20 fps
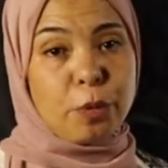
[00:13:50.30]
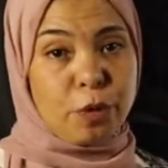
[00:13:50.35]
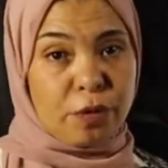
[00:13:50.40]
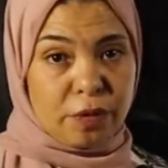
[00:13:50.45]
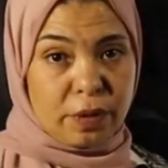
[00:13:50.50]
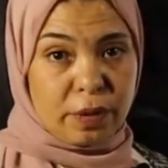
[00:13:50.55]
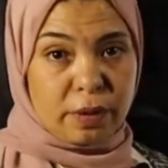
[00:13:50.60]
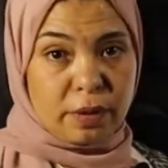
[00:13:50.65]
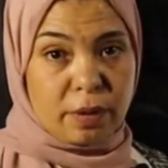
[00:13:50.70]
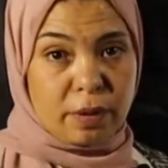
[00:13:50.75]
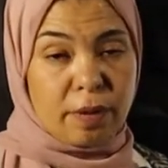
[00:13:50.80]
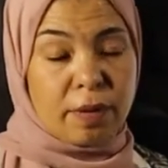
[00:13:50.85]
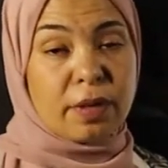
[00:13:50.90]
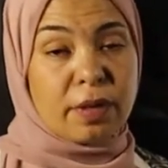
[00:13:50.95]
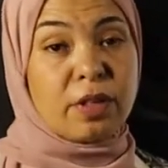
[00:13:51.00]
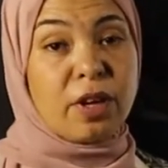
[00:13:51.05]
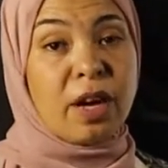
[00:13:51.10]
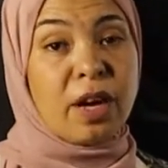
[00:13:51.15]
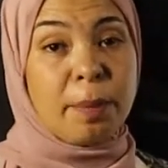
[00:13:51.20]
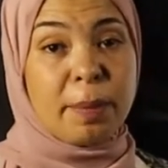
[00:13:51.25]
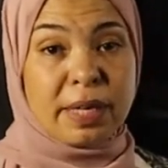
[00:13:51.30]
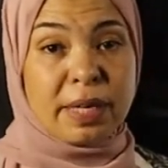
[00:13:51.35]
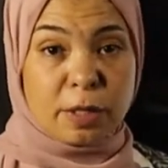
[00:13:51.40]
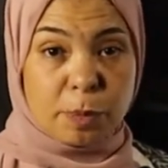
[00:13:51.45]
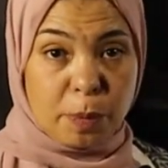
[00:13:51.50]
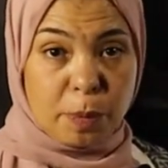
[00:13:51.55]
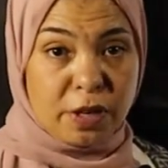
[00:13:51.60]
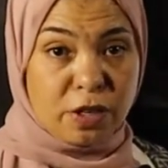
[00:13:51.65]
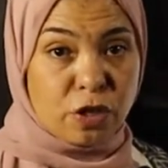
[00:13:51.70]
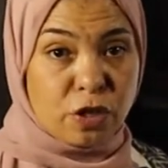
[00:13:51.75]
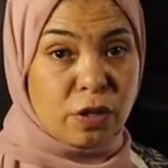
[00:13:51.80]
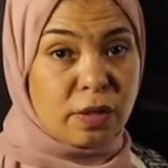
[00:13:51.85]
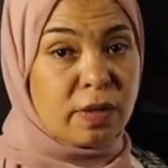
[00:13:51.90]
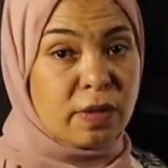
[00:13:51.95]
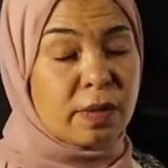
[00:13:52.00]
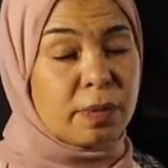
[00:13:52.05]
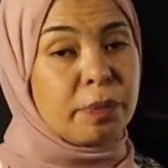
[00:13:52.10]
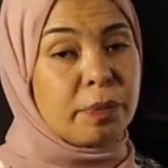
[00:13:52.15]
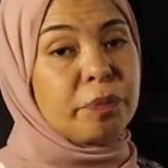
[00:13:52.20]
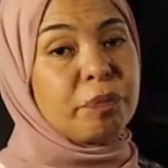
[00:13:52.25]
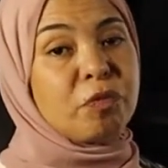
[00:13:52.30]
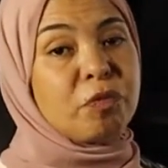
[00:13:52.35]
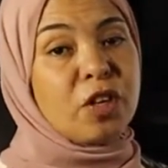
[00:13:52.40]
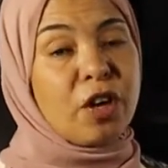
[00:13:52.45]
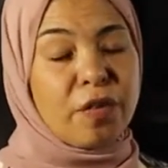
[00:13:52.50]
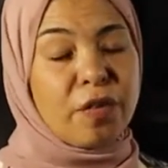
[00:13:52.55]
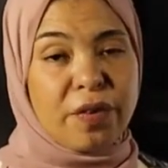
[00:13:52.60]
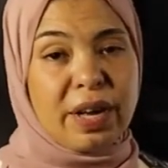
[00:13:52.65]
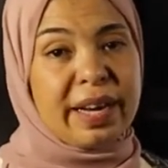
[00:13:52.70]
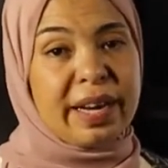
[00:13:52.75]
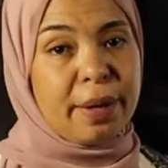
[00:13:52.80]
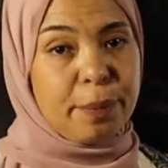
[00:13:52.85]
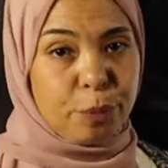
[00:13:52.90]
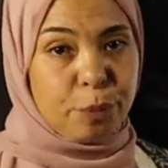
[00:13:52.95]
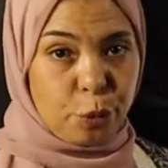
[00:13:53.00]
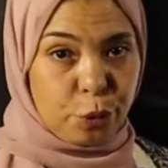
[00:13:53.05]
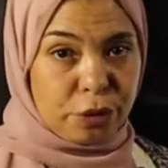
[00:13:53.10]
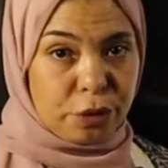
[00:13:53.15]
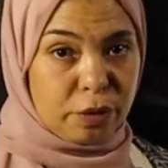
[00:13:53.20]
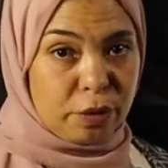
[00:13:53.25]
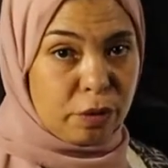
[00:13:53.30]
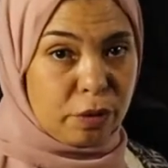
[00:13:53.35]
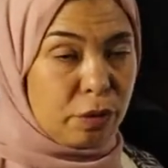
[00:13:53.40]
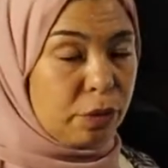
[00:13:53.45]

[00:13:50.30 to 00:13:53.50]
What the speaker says: perfect. The time expressions are very important.